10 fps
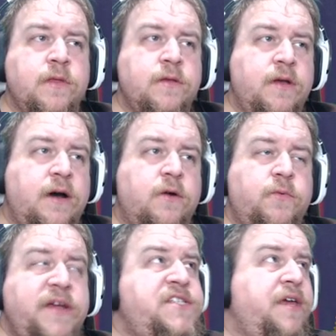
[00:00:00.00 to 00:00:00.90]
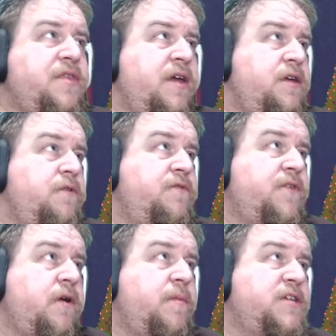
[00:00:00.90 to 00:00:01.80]
Reezy, thank you
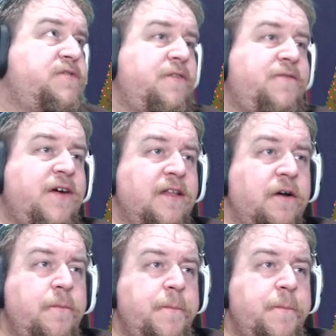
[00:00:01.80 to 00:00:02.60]
very much for the follow.